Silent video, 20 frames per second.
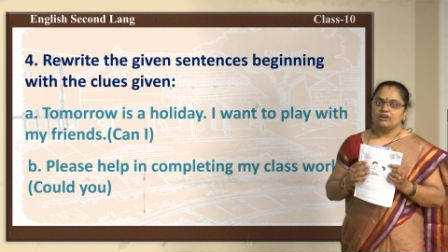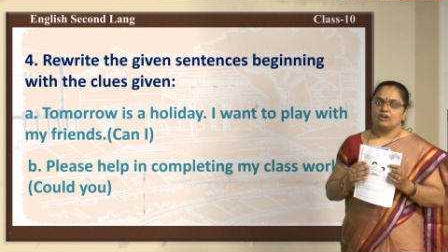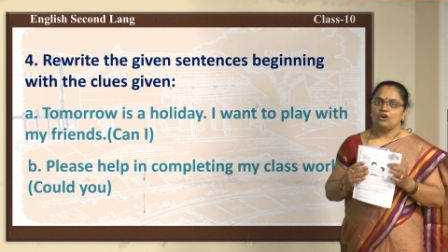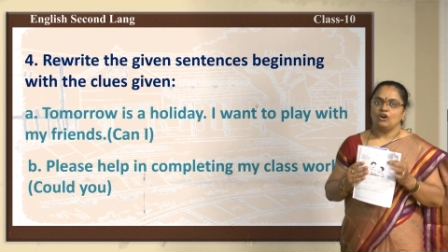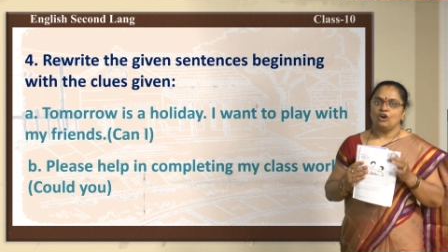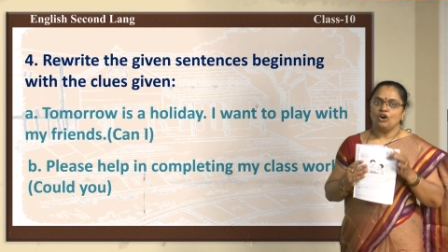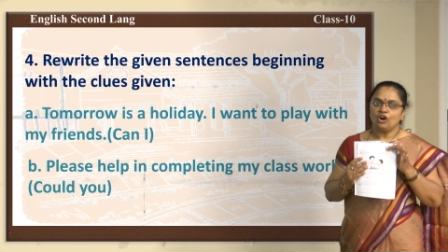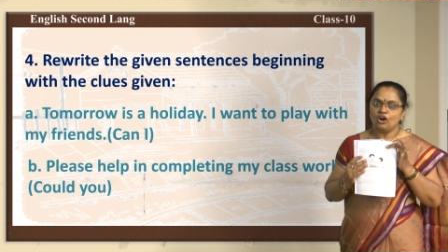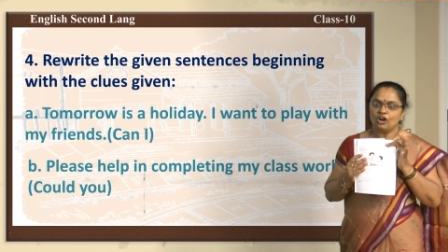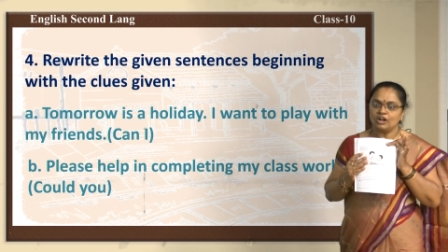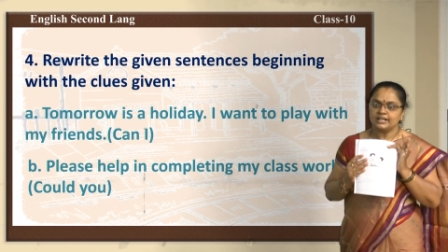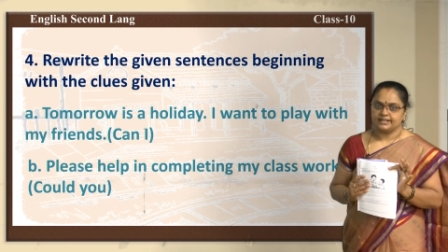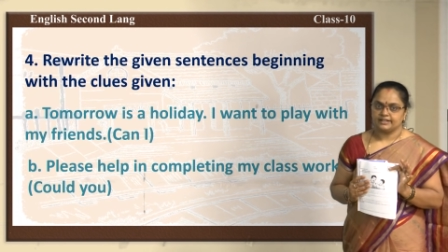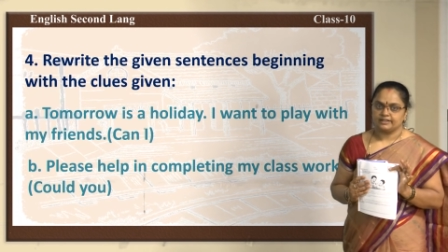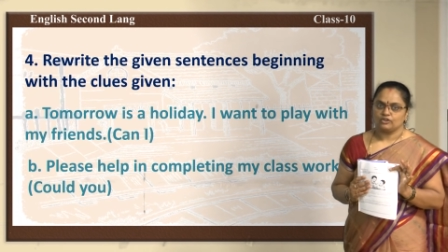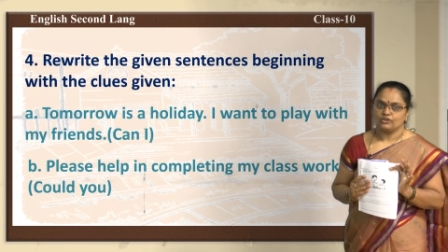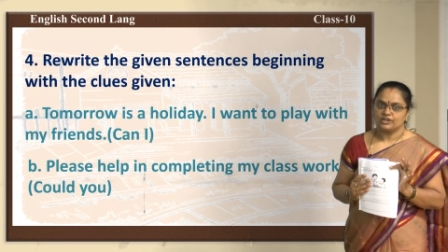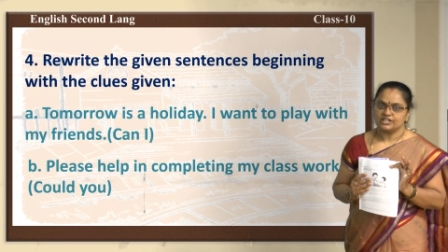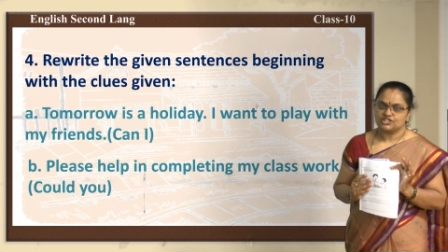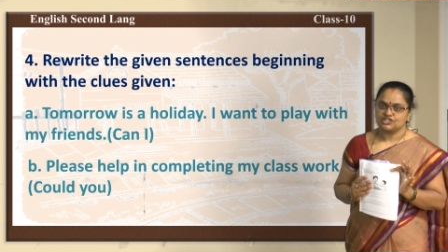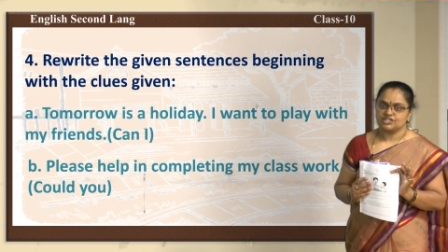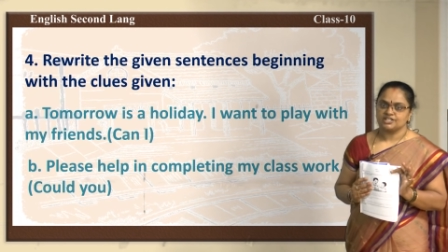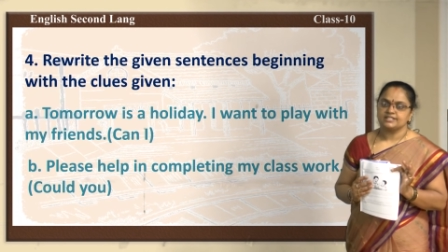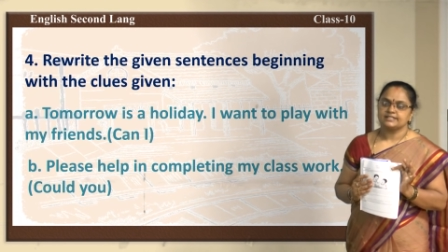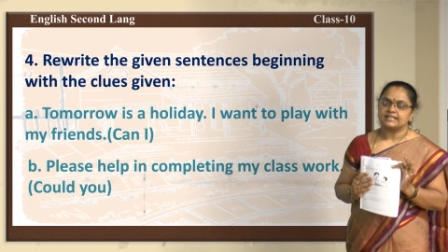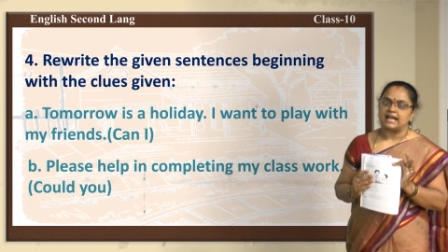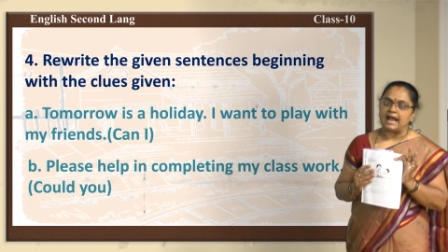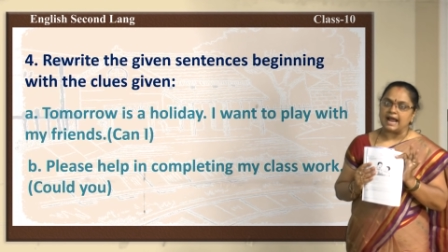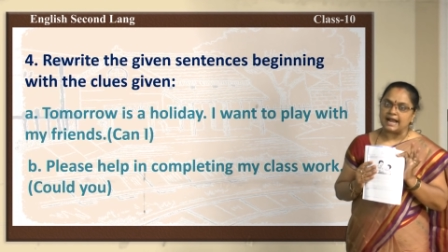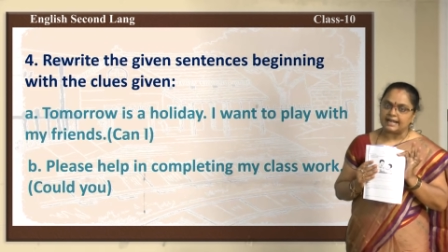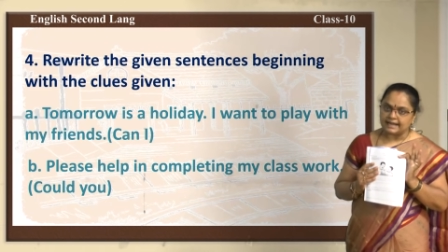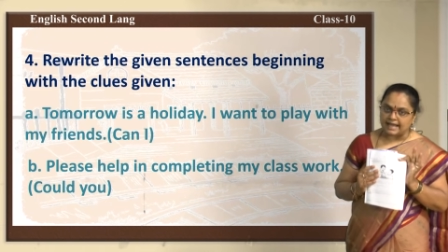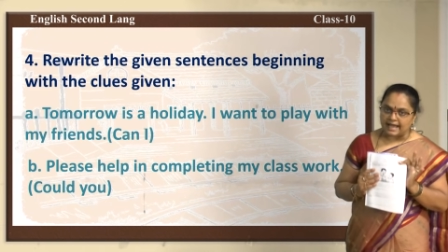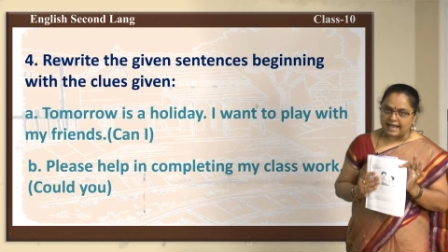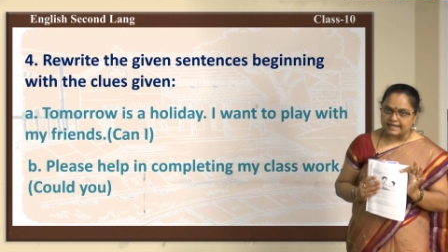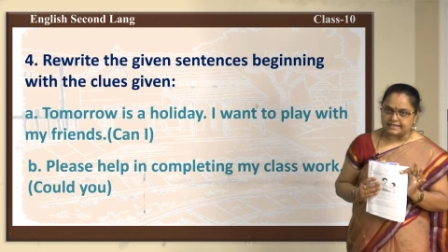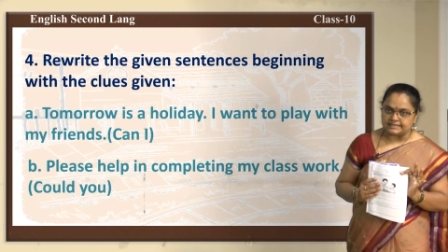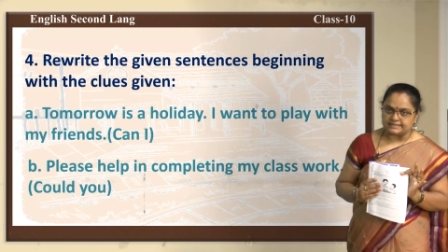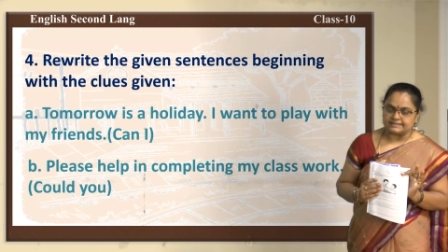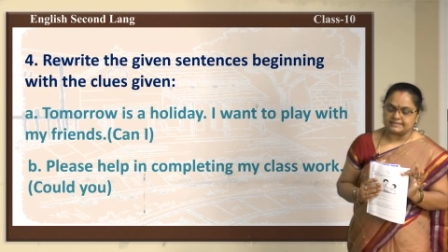all the questions and
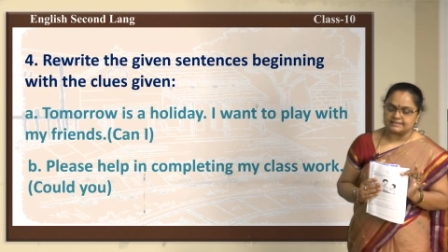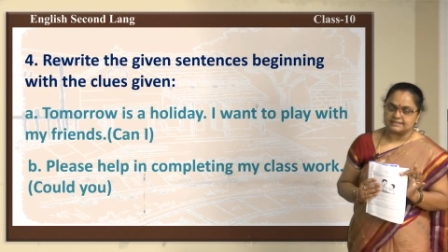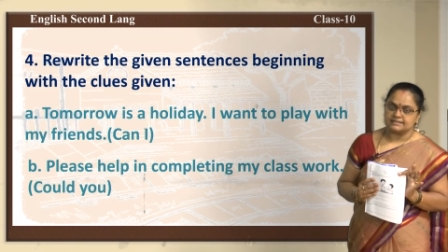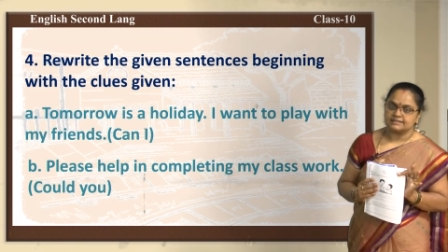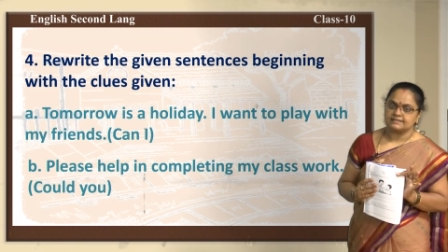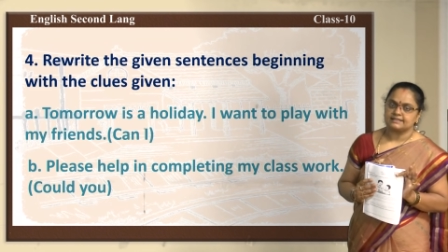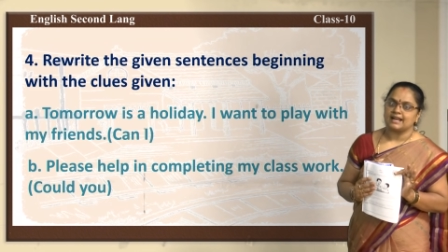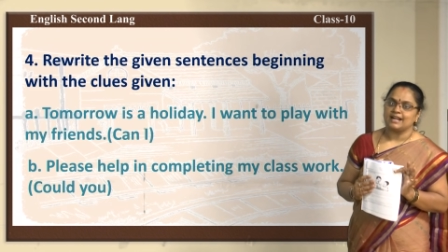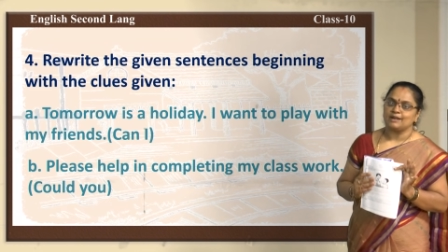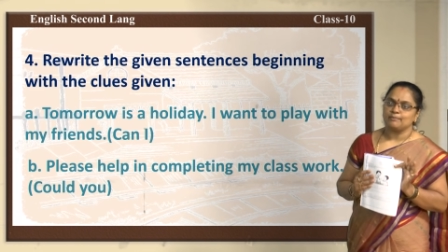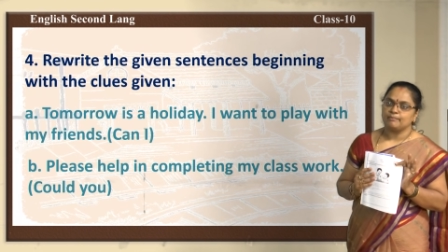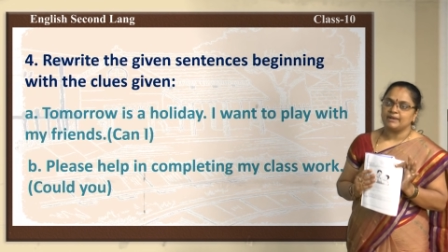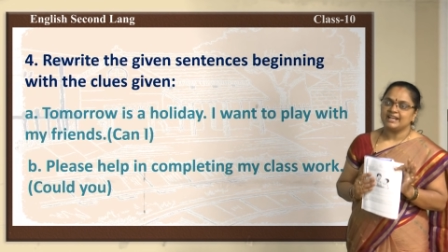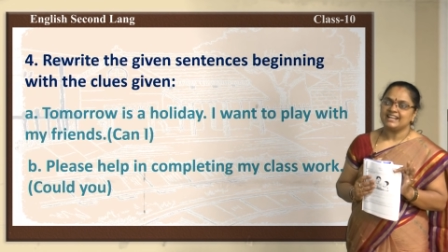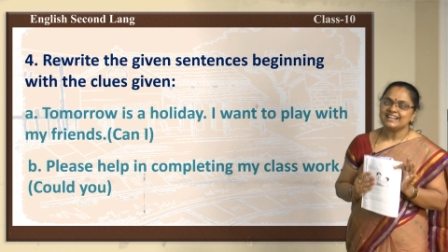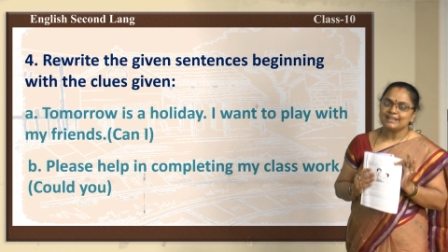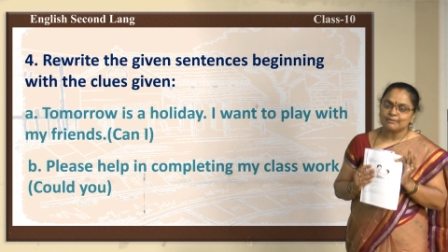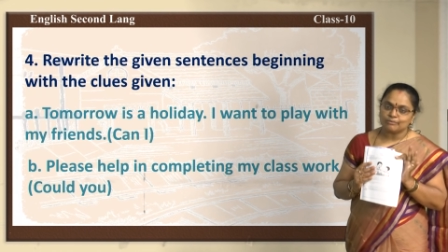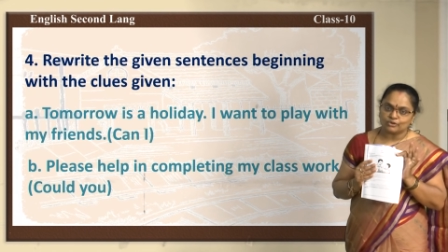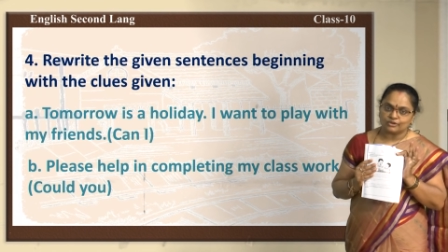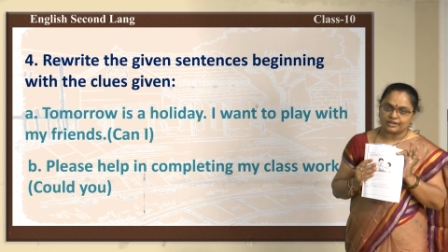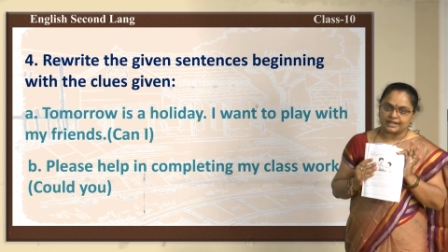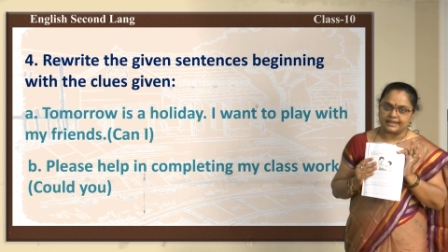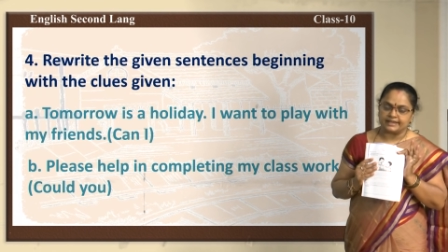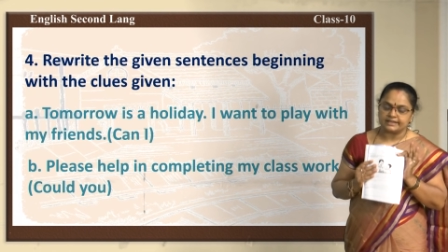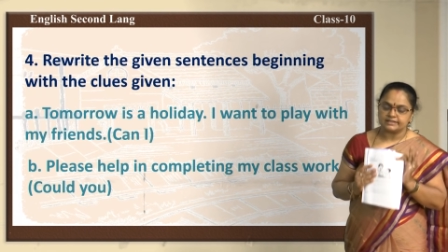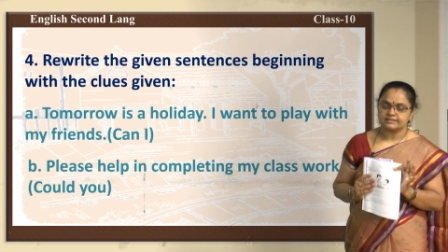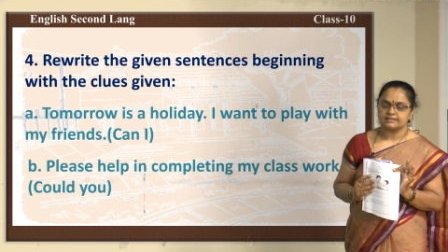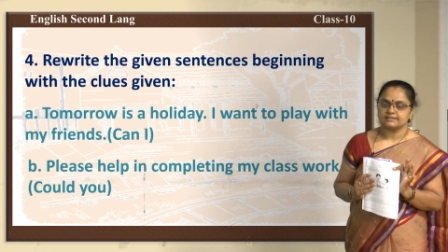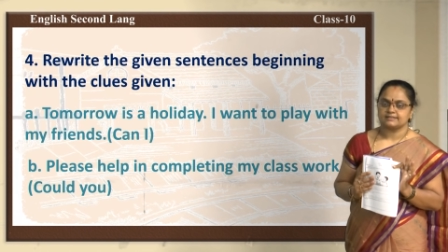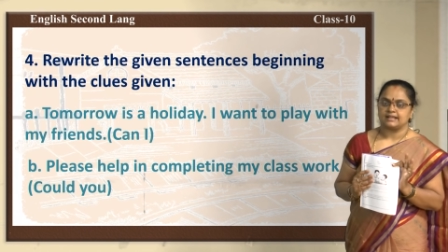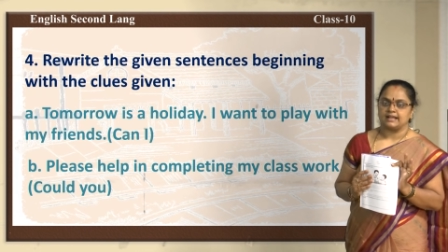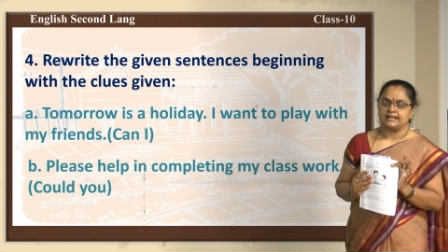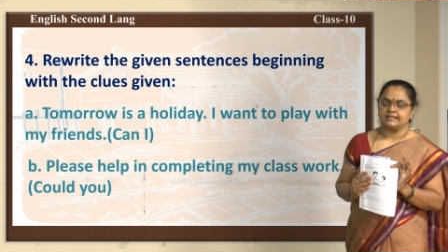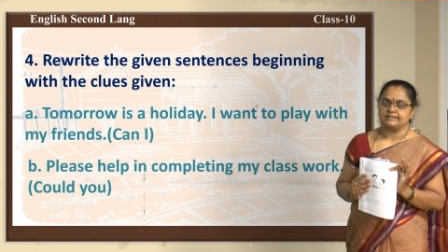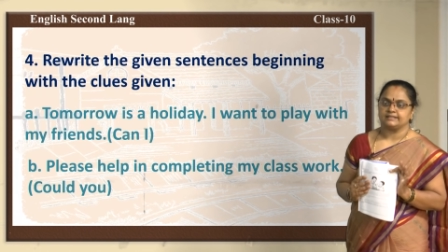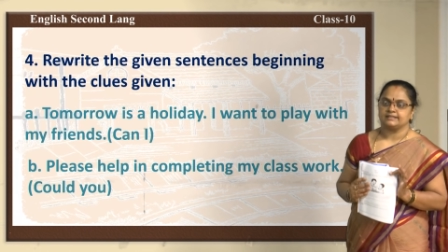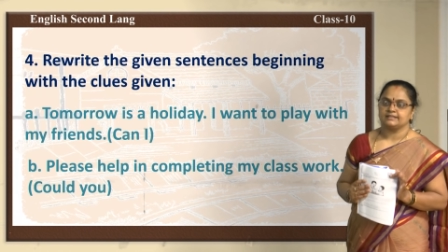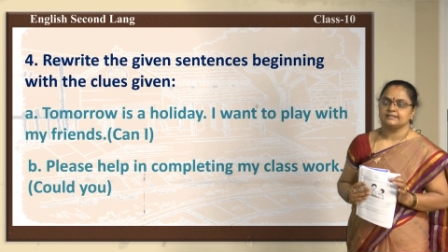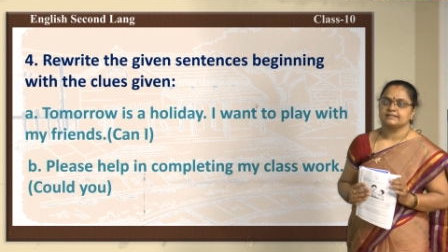answers and many more
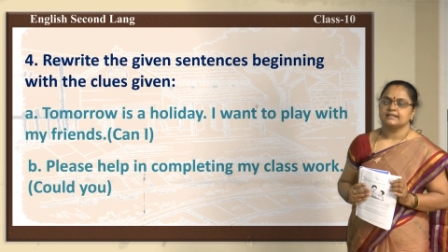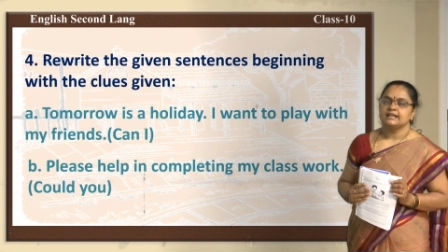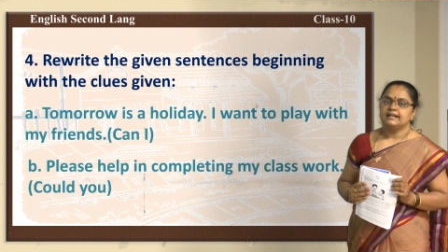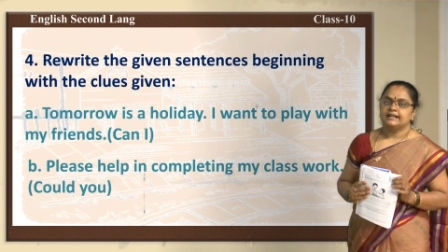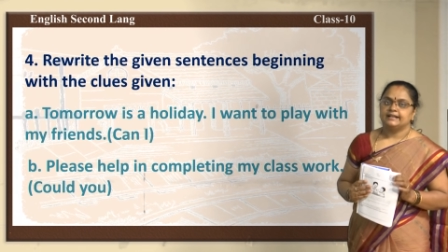exercises